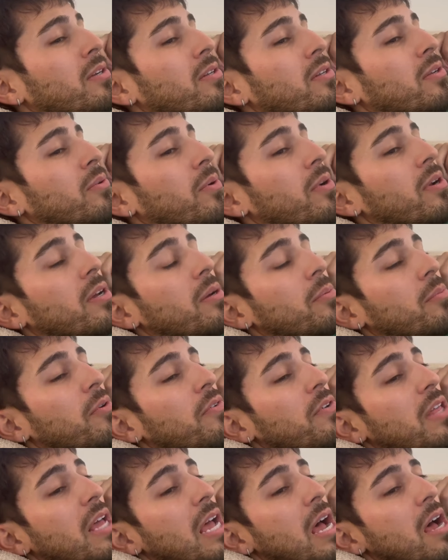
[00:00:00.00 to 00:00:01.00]
Do you want to come
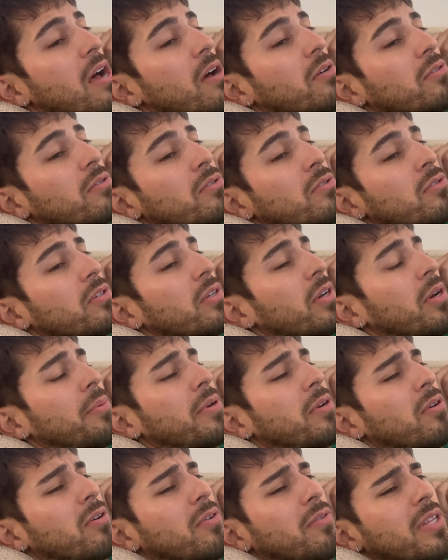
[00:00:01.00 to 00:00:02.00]
over the house or do you want me
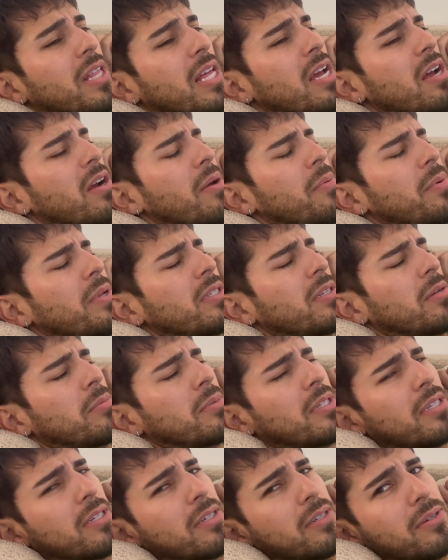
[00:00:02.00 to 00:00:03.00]
to go over there? I mean, it's up
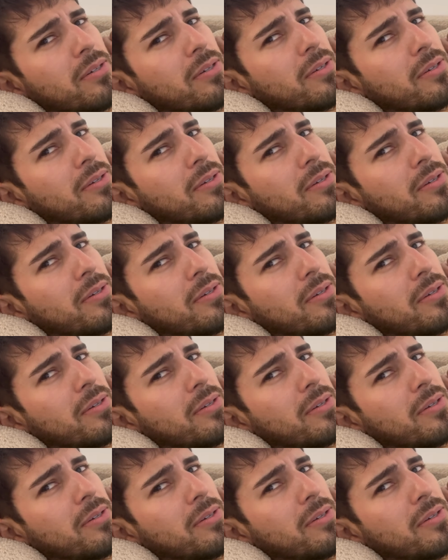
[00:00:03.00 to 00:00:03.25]
to you.